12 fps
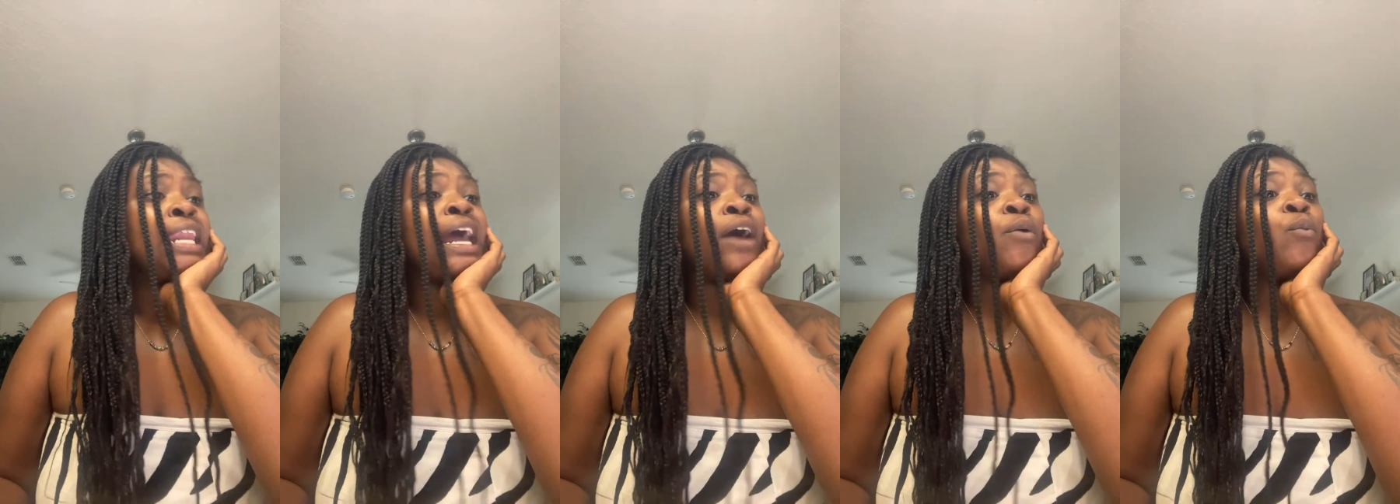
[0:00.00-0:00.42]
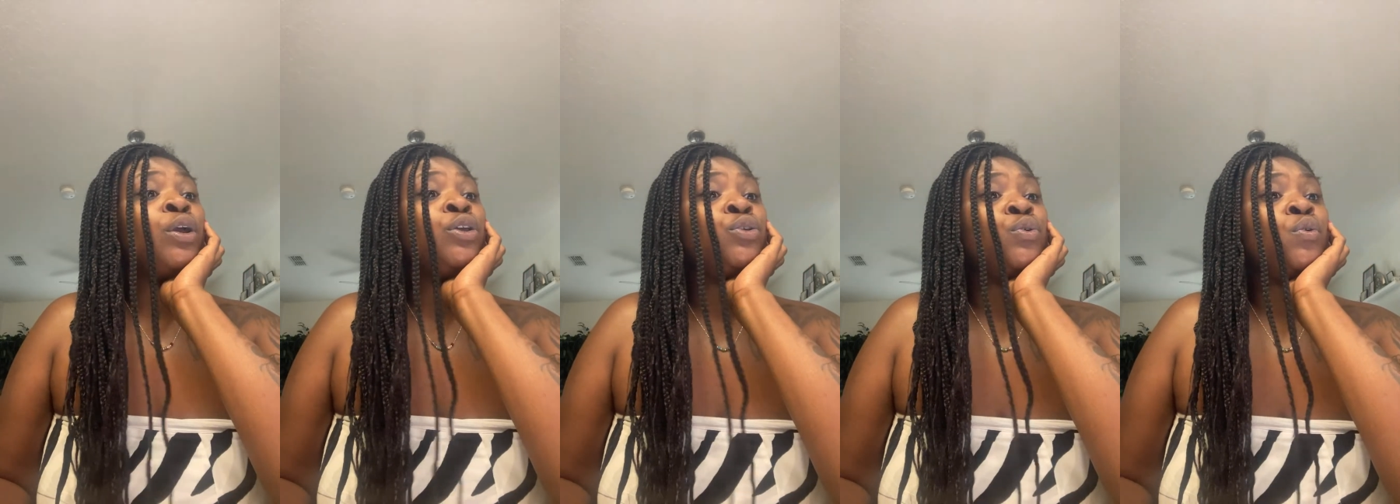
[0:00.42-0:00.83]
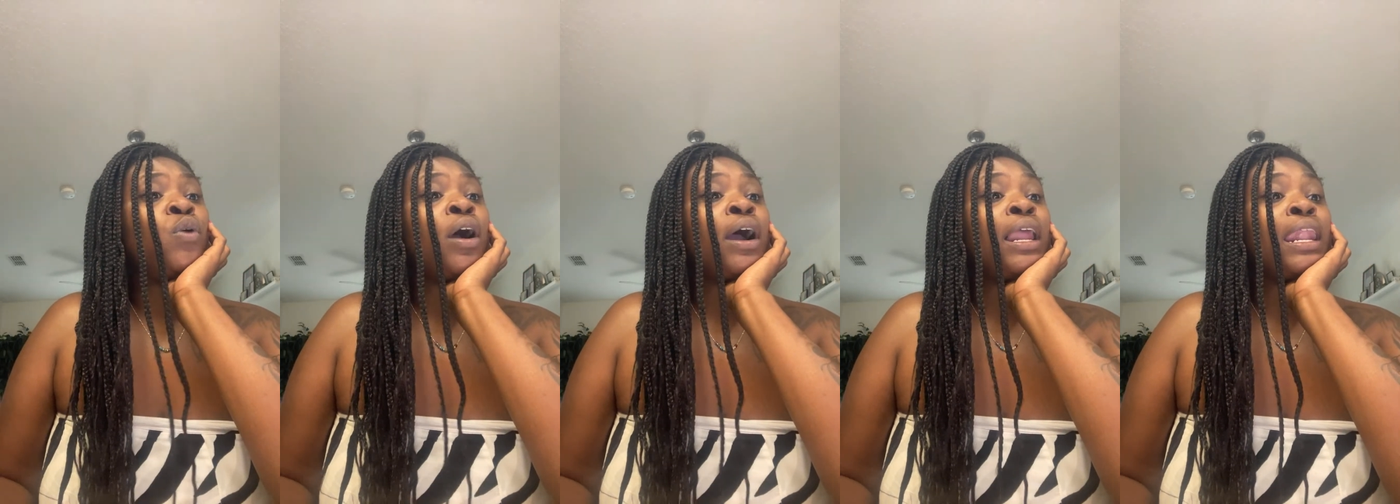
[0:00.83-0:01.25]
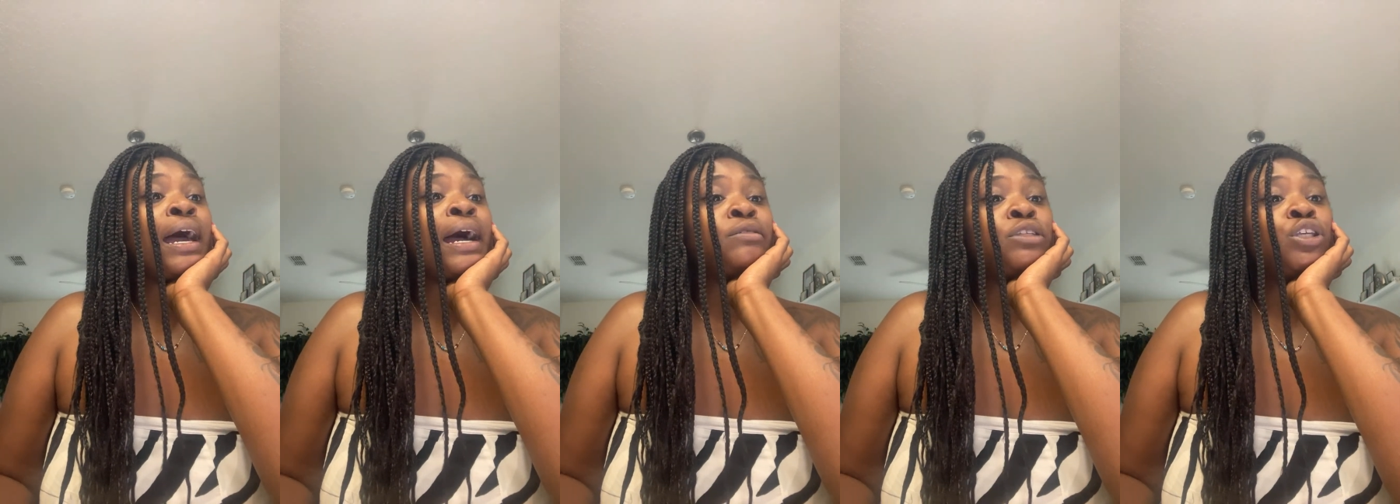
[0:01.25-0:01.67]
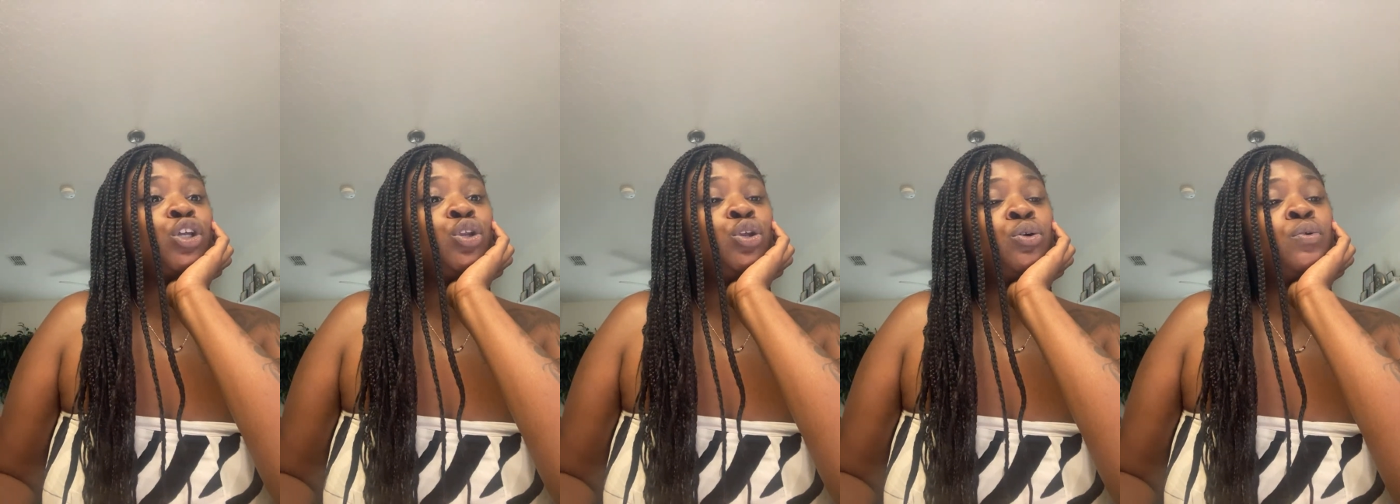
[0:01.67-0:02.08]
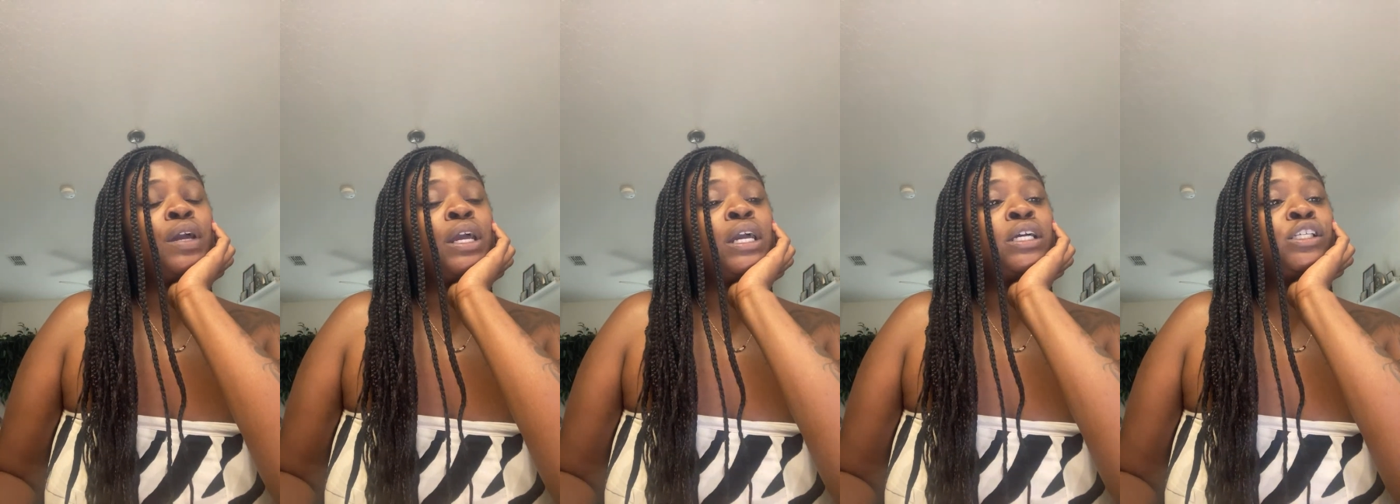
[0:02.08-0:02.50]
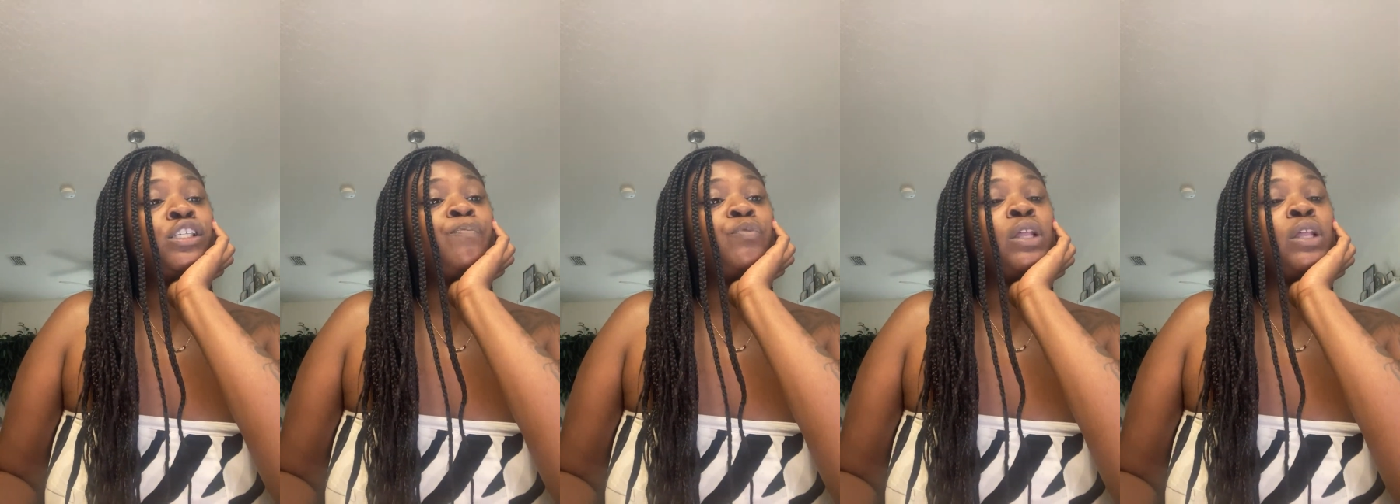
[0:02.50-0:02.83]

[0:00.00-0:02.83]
Now, what you are allowed to do is,